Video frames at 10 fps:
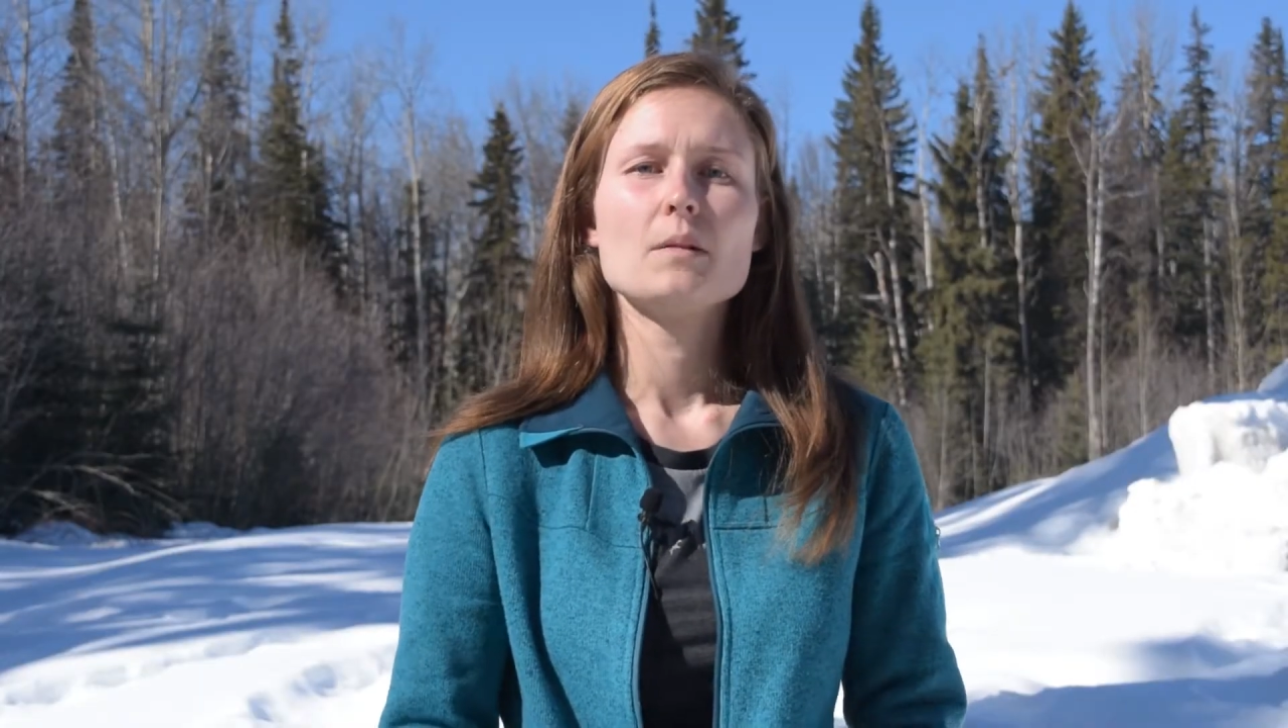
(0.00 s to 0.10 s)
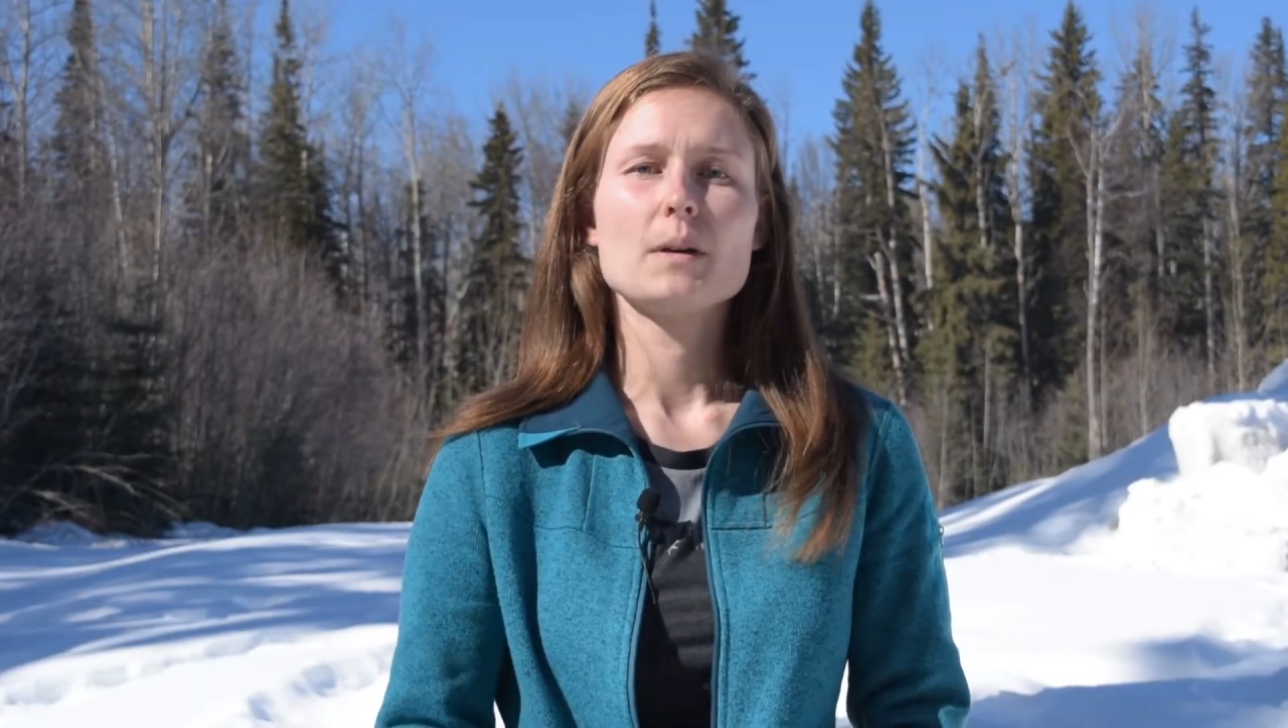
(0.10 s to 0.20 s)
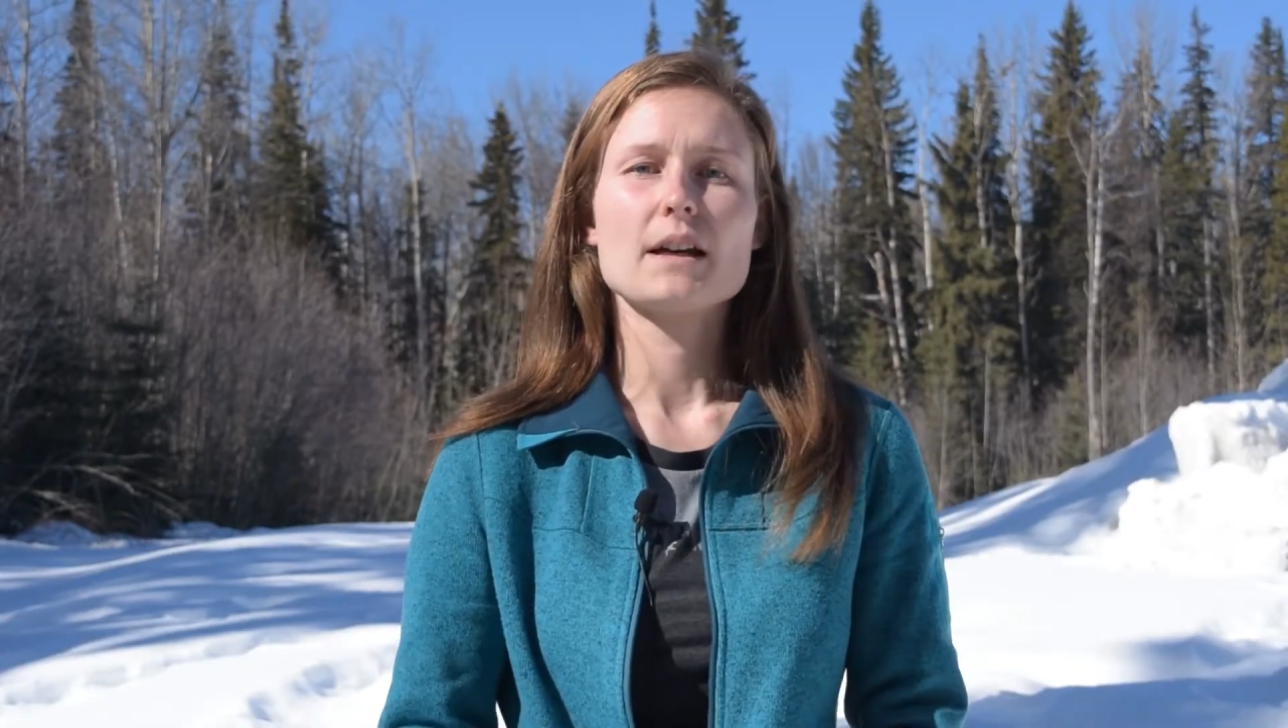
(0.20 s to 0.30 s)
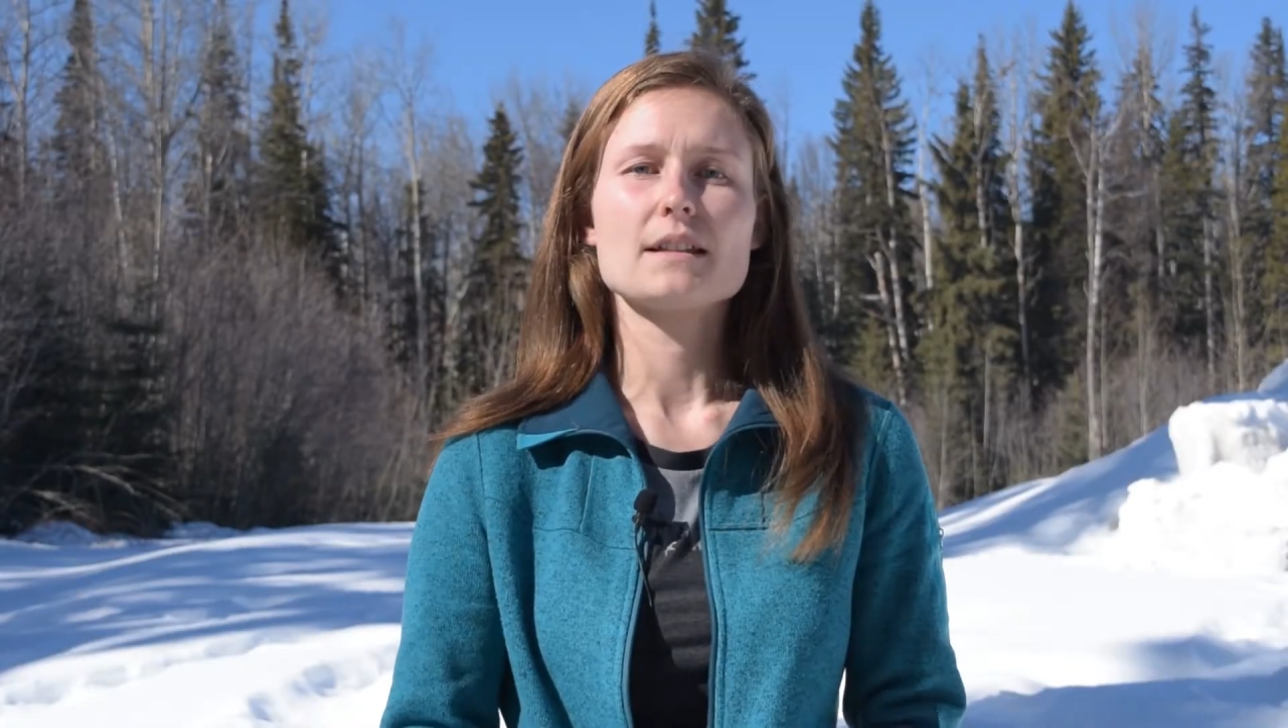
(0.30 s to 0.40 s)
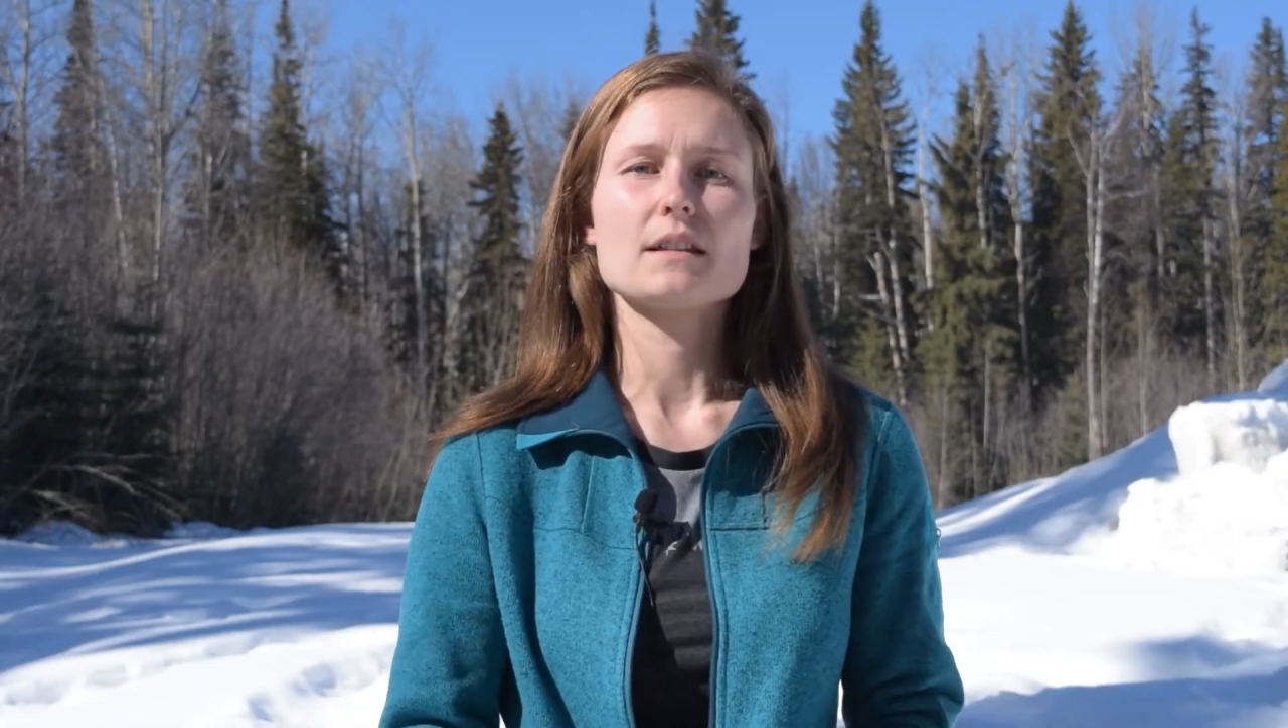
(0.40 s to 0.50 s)

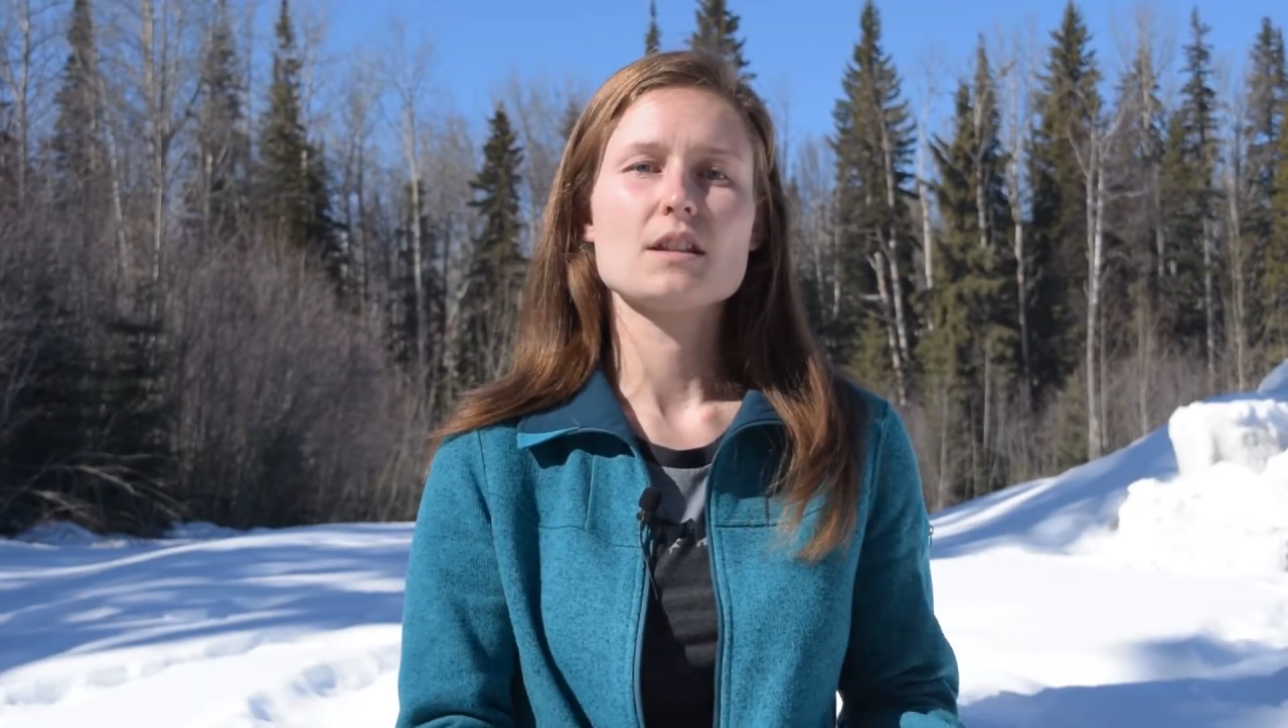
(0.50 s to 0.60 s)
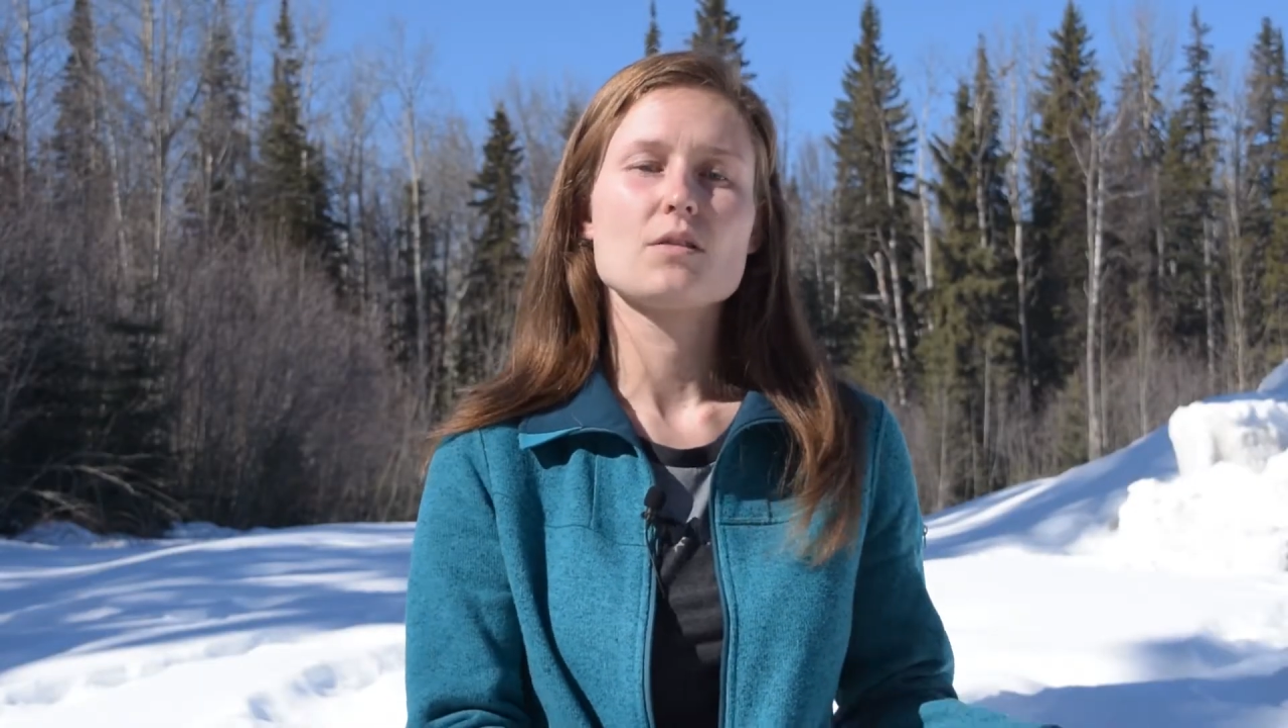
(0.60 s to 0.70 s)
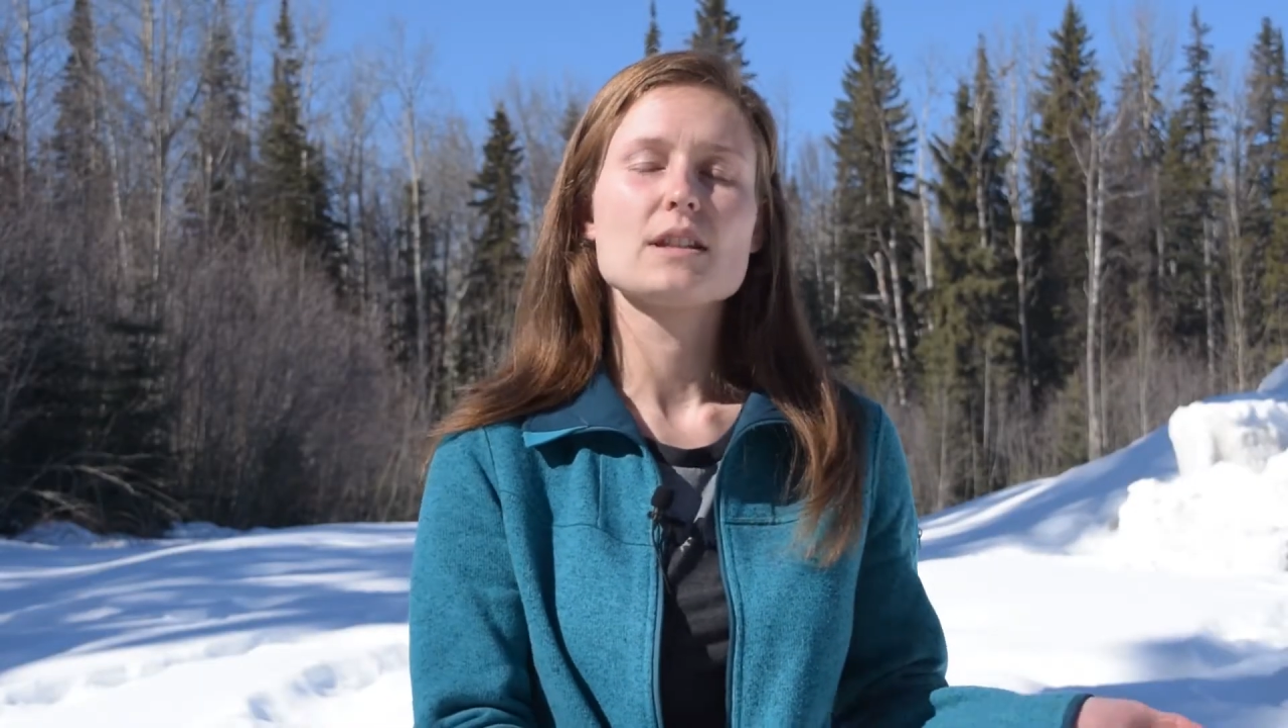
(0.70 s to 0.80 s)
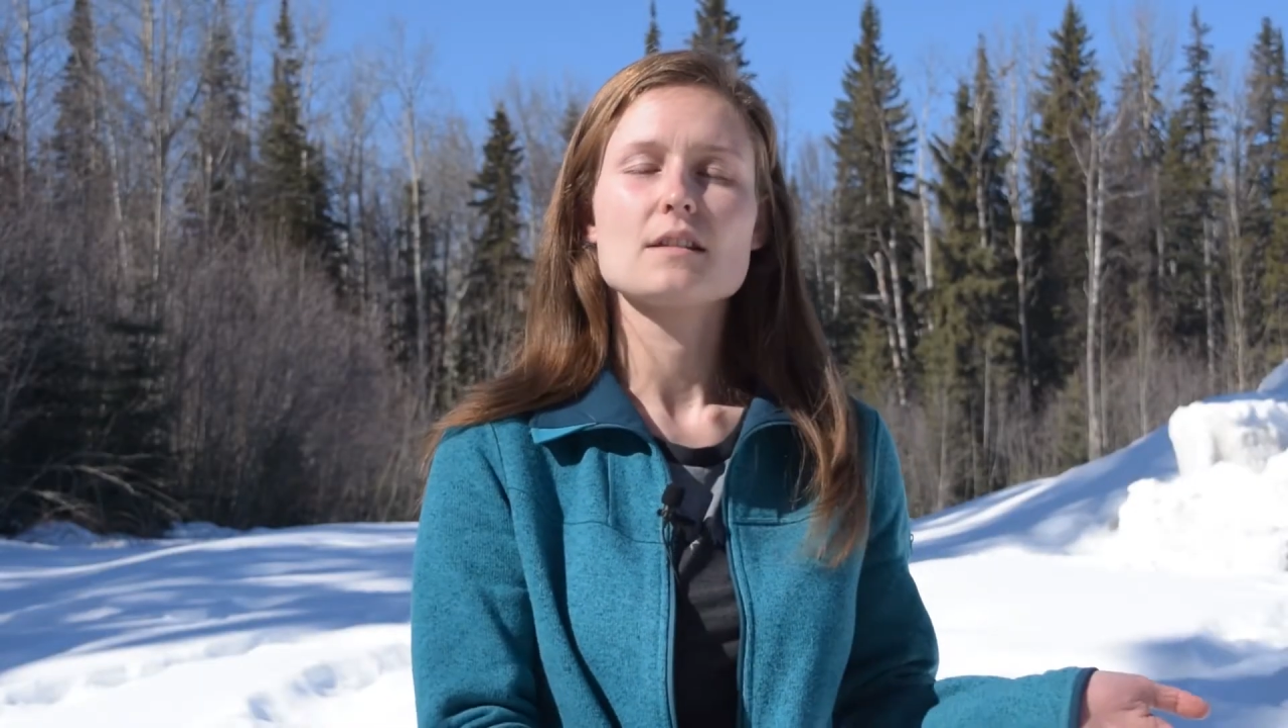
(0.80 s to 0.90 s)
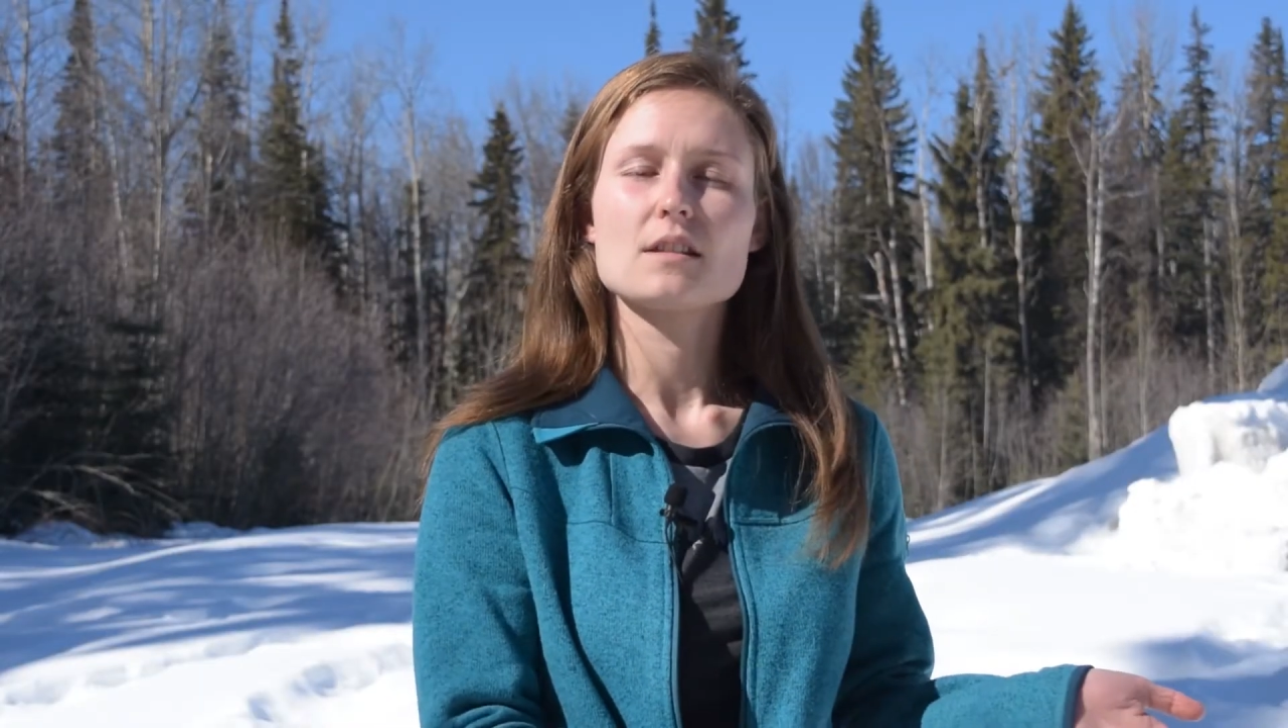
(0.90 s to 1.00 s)
because it's using